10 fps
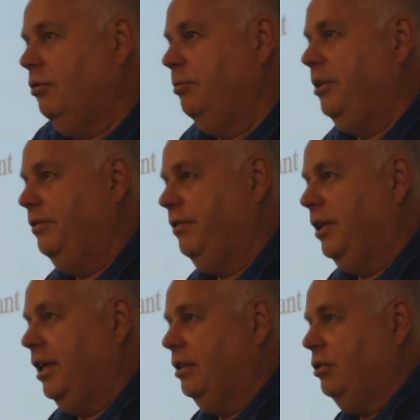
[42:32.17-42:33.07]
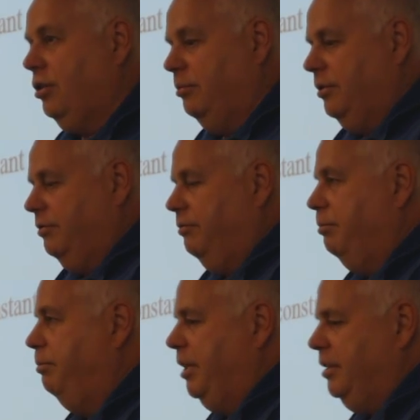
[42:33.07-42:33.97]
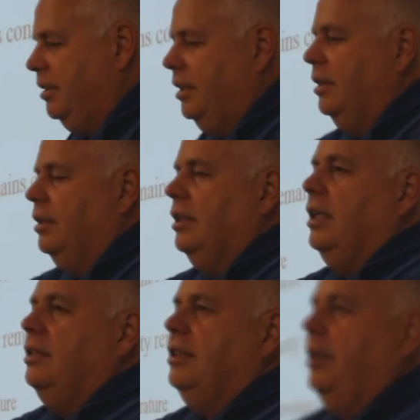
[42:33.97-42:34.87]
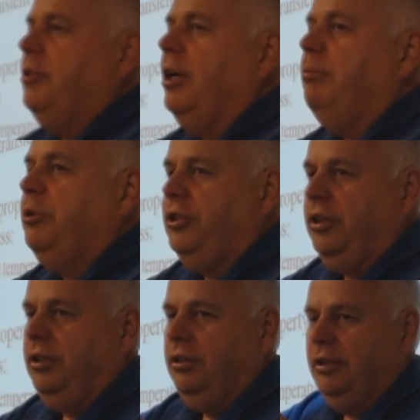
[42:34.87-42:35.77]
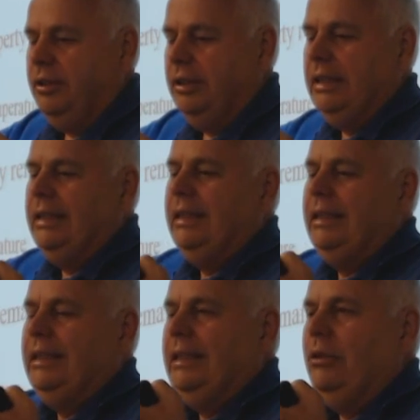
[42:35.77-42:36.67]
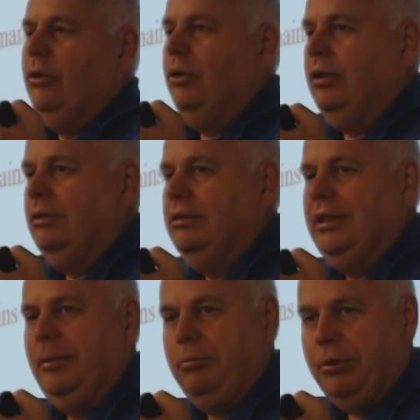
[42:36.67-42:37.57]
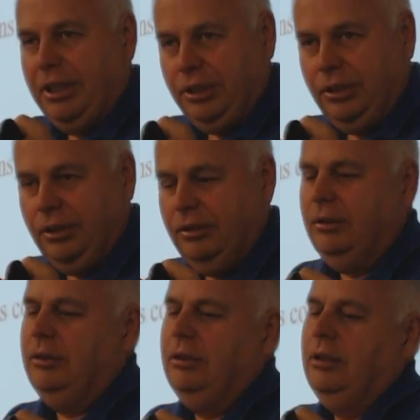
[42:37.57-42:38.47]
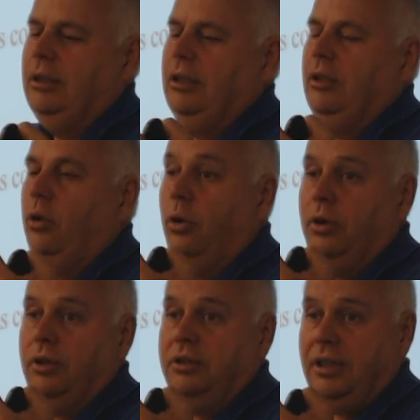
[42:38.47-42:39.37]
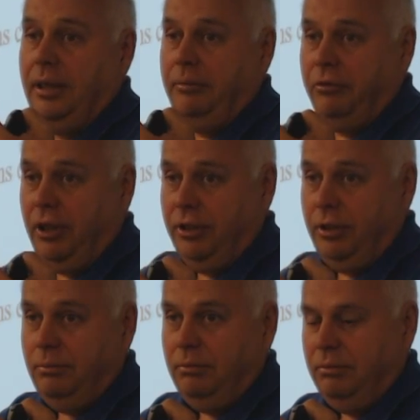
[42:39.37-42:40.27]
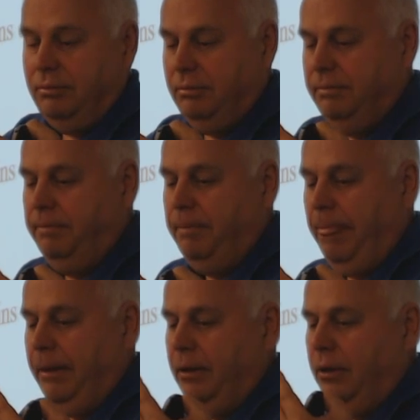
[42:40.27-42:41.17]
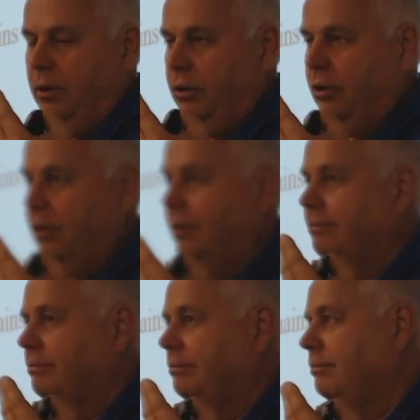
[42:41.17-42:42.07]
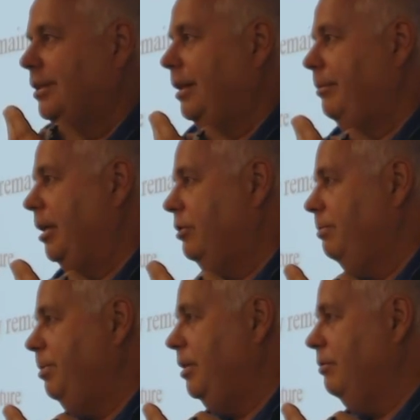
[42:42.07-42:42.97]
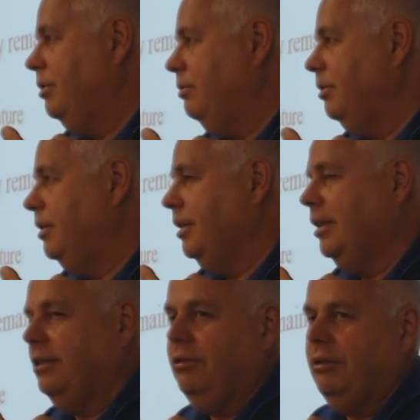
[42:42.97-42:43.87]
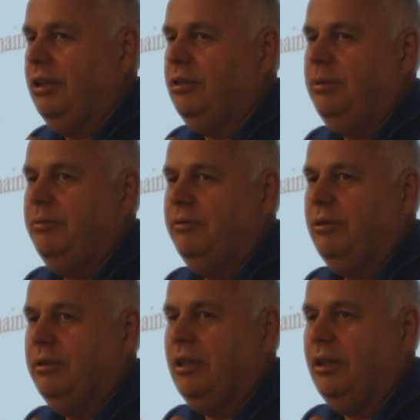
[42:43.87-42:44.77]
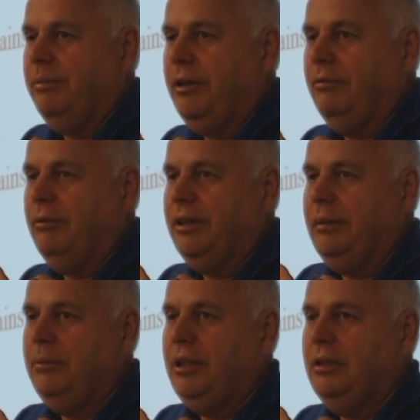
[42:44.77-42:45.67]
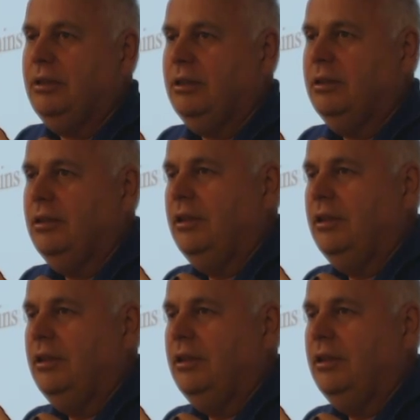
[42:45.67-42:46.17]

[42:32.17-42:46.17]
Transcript: will be defined in terms of basically same temperature, or same pressure, or same volume, or same entropy, which we need to get through entropy before we talk about what that means.